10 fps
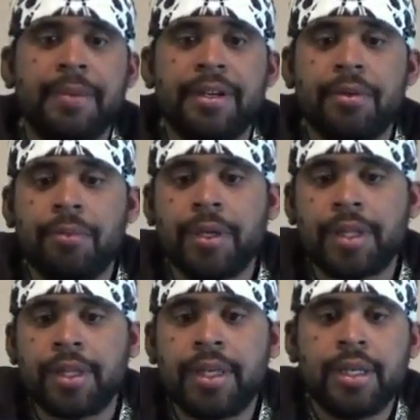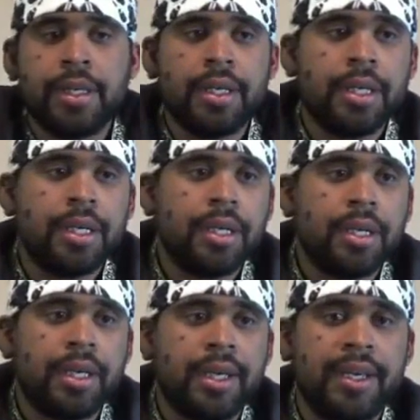Intermingle with
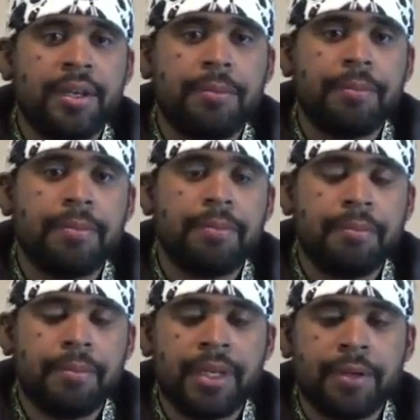the women,